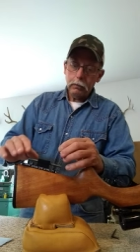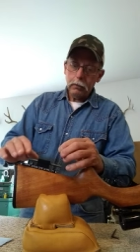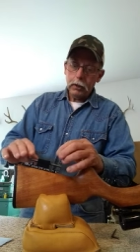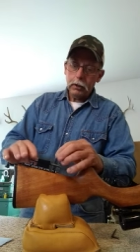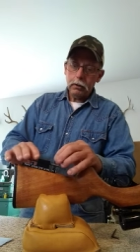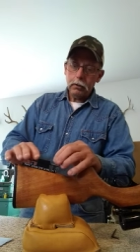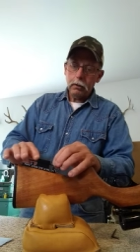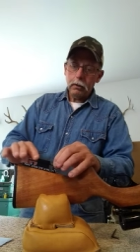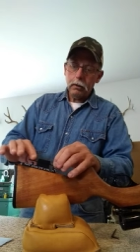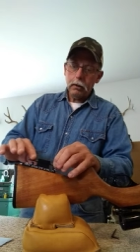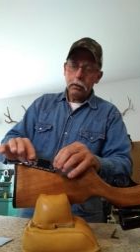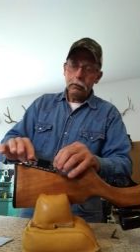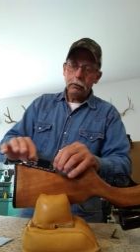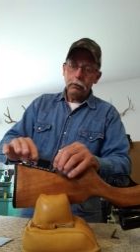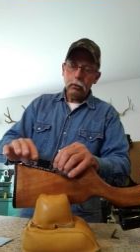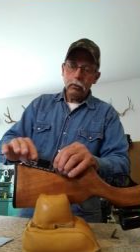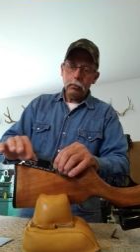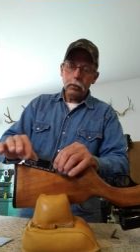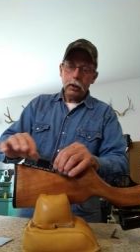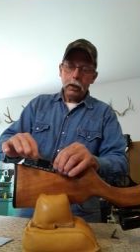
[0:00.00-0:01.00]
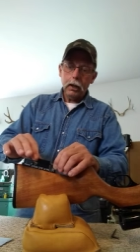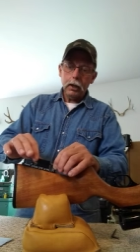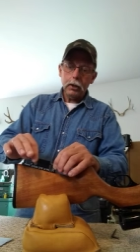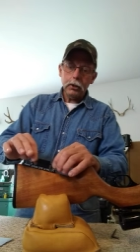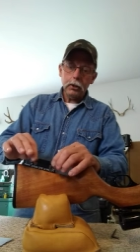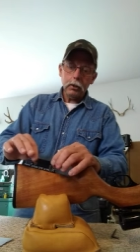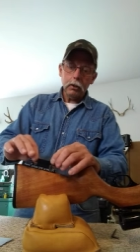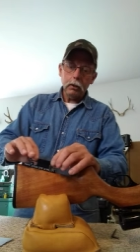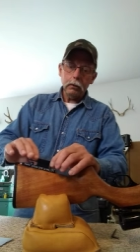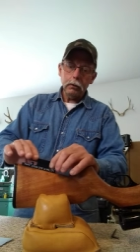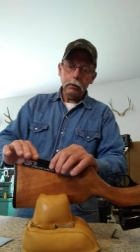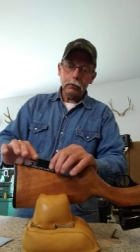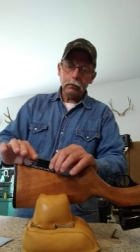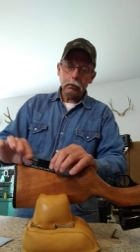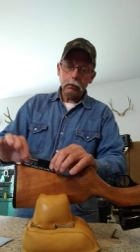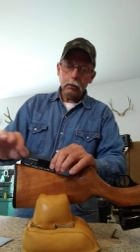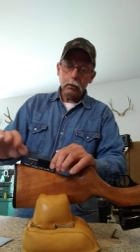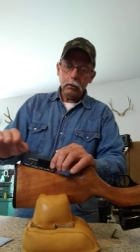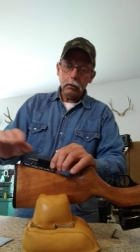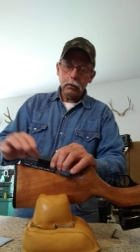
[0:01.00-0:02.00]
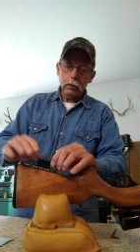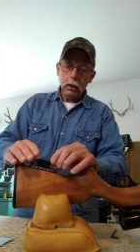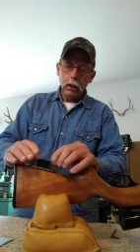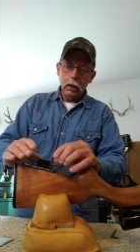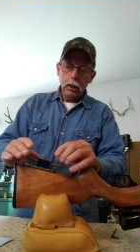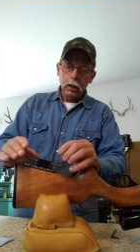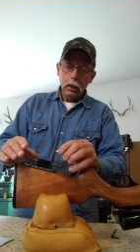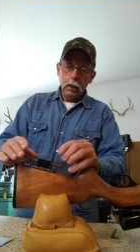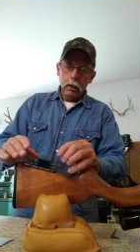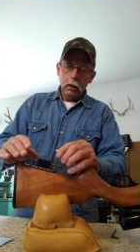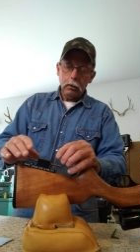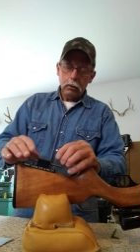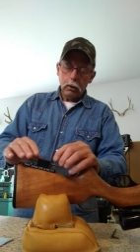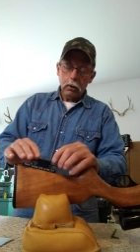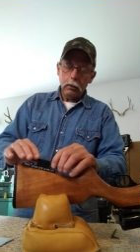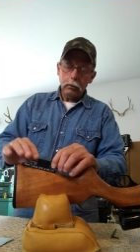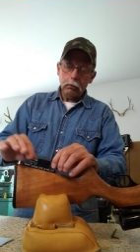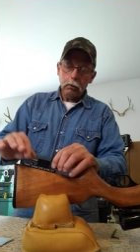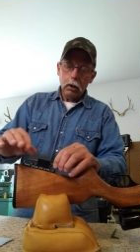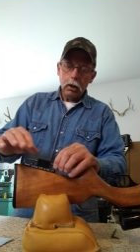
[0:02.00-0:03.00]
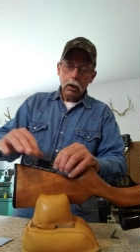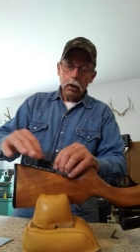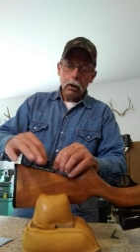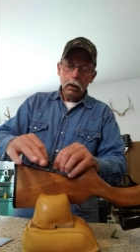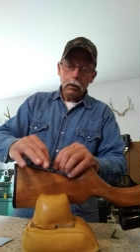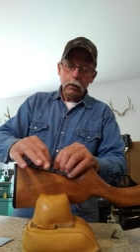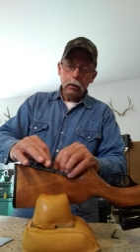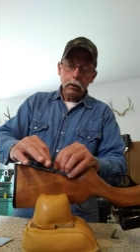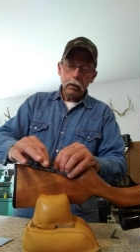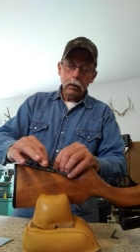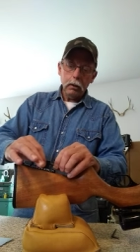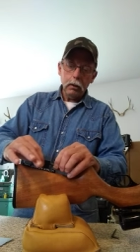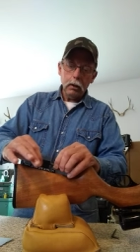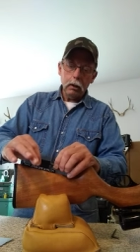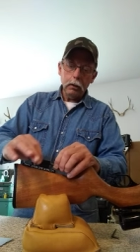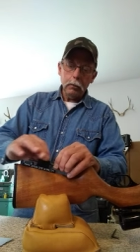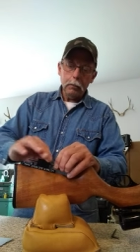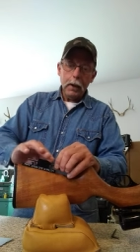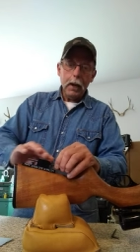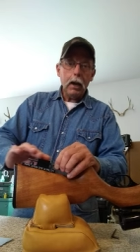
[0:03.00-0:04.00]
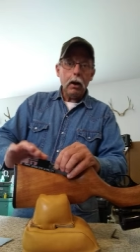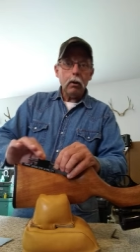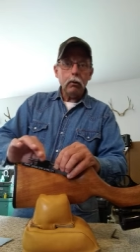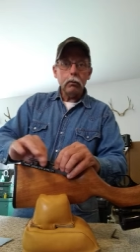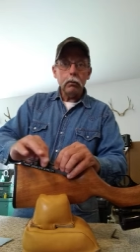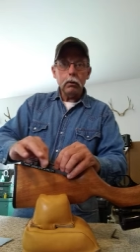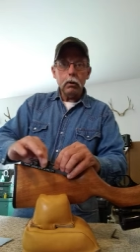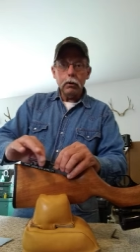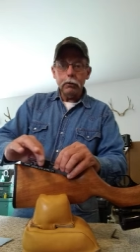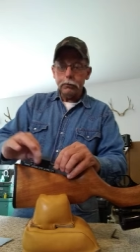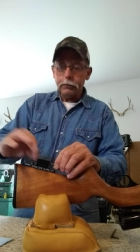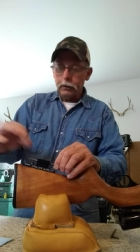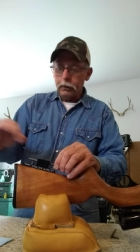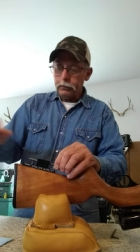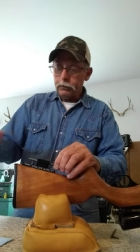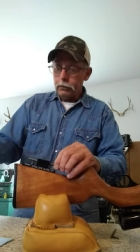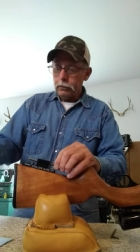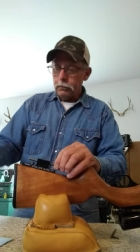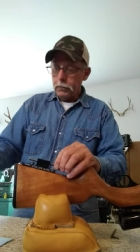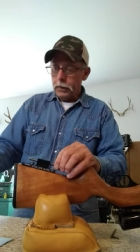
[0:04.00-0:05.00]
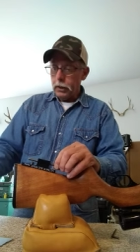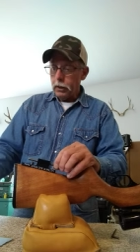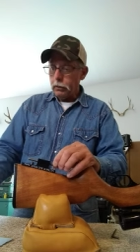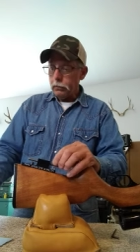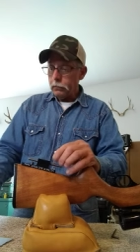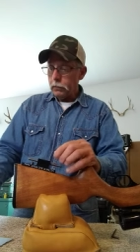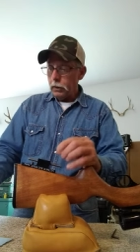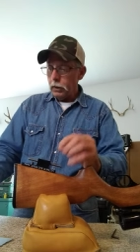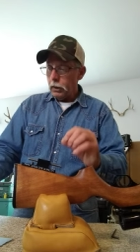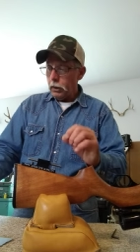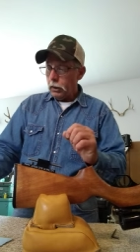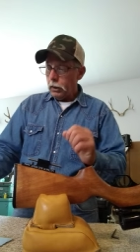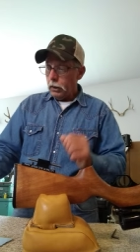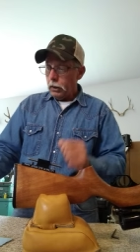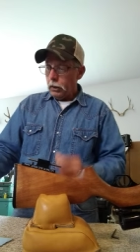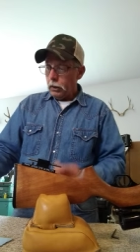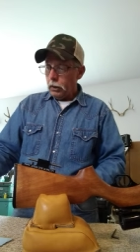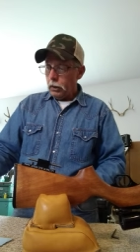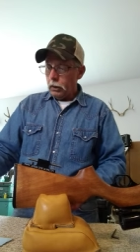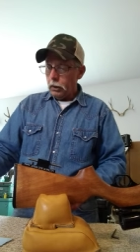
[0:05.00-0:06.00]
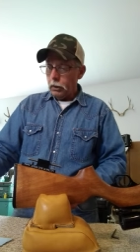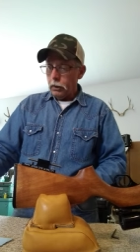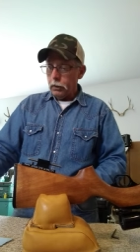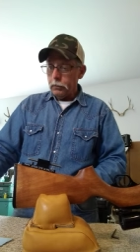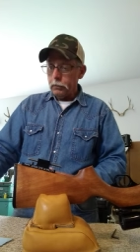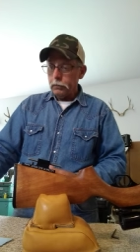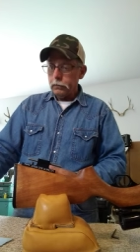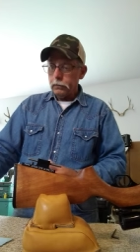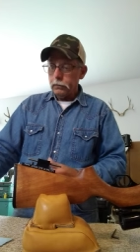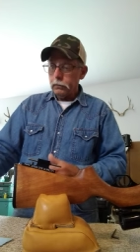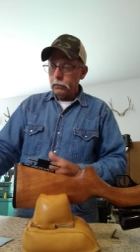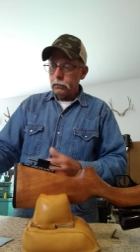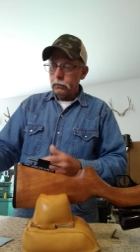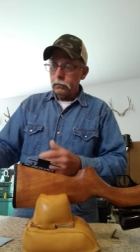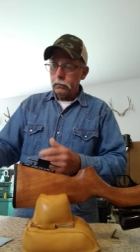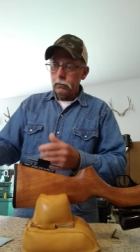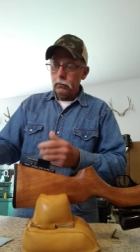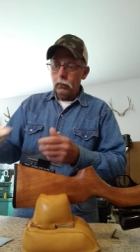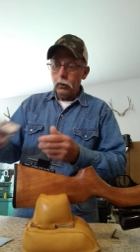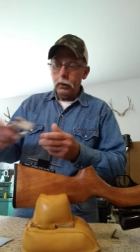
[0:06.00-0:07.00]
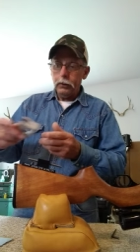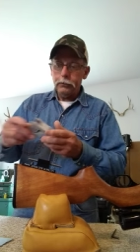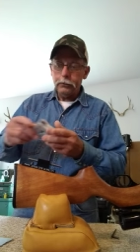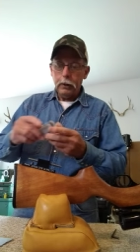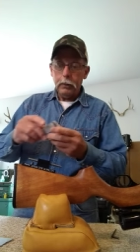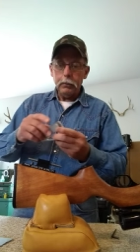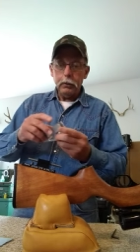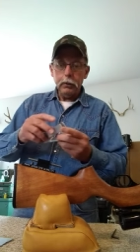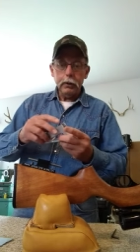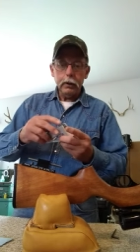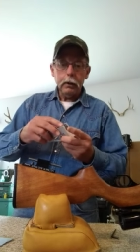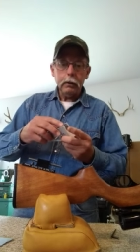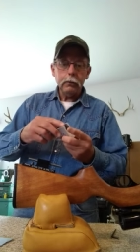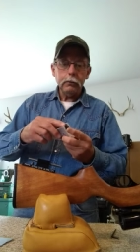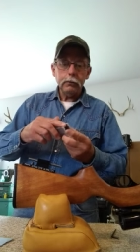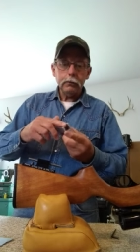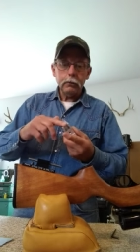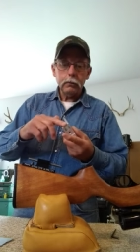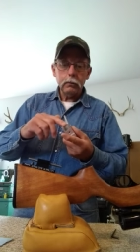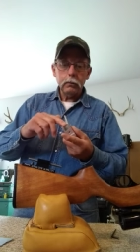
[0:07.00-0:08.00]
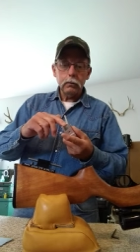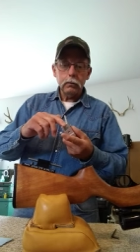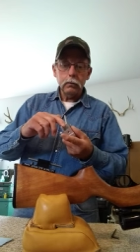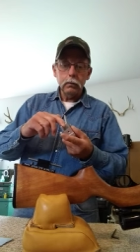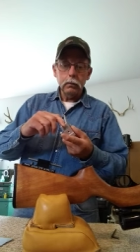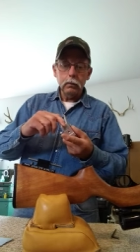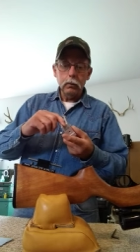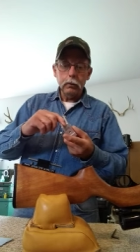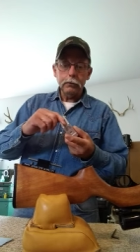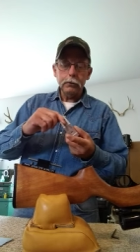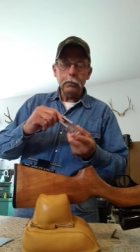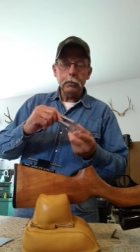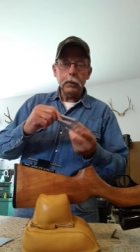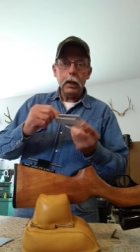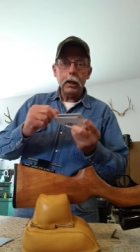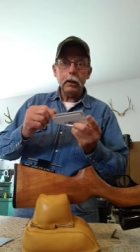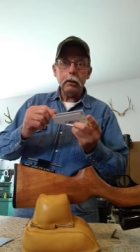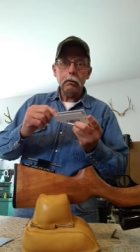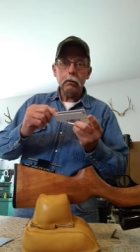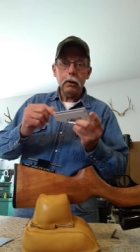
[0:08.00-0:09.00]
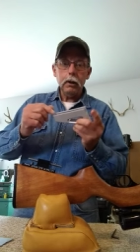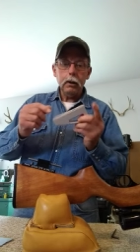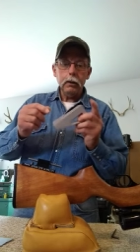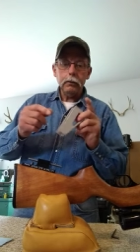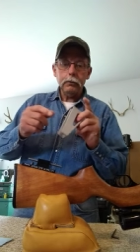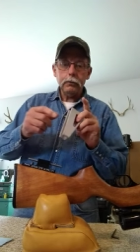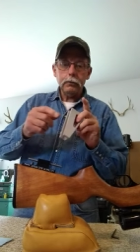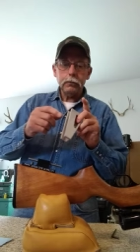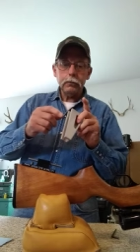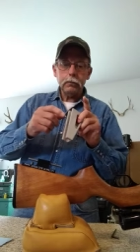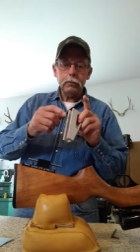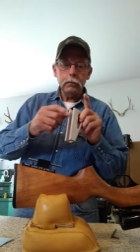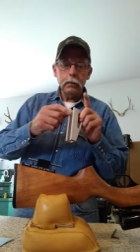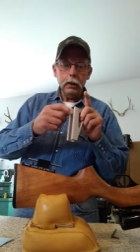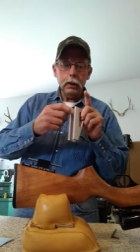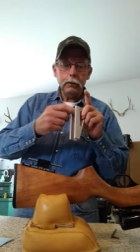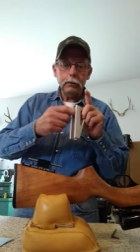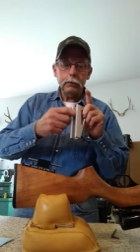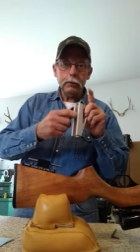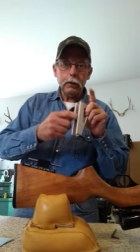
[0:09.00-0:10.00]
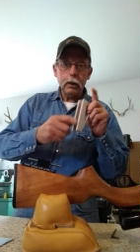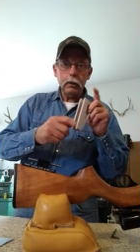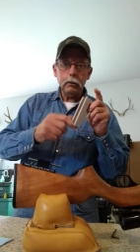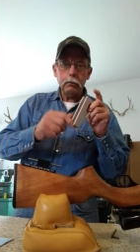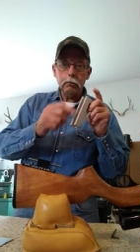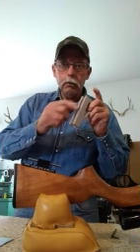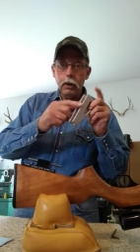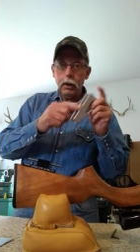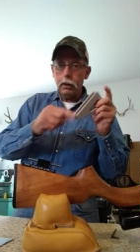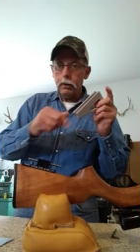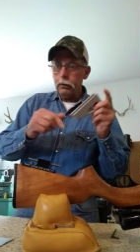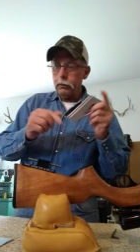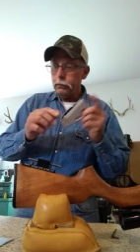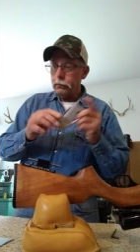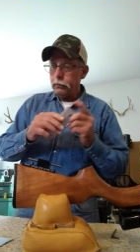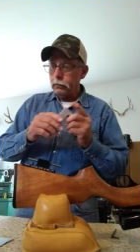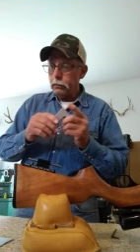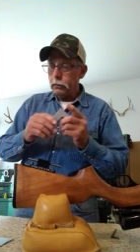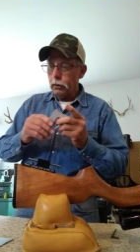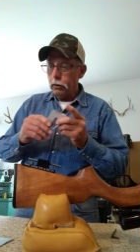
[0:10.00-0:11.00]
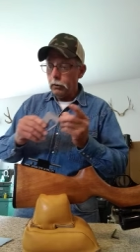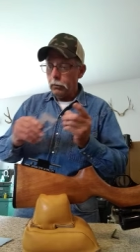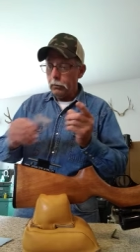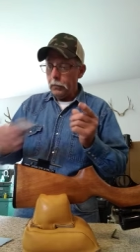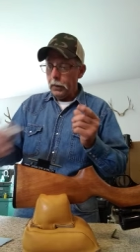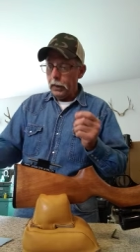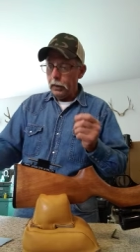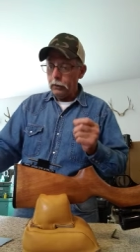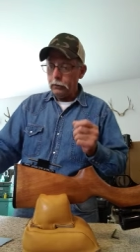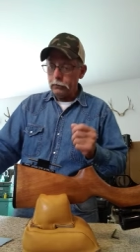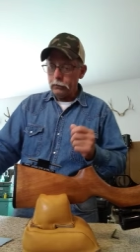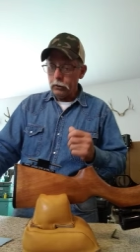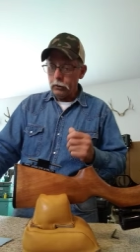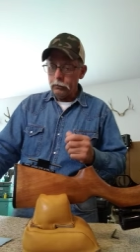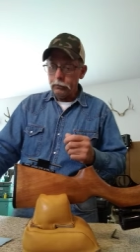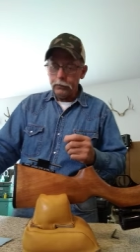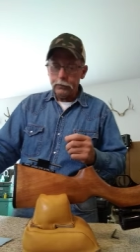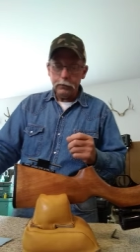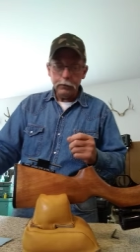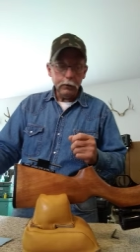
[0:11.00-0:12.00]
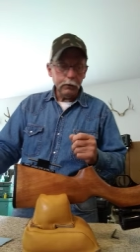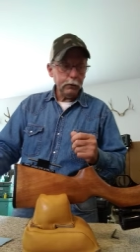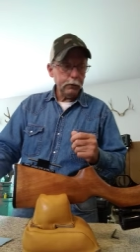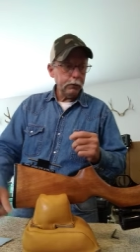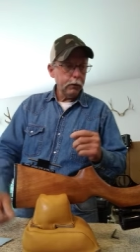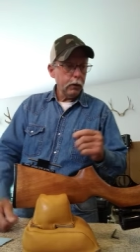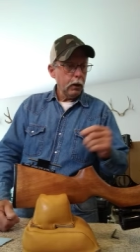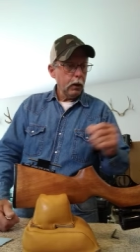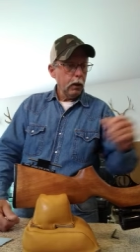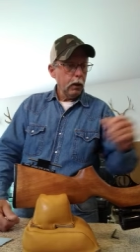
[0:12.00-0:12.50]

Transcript: Make sure there is lubrication on the screw or on the rod, on the mount, all sides of the mount. Um, we assemble these with some light grease inside the rails, all the mating surfaces.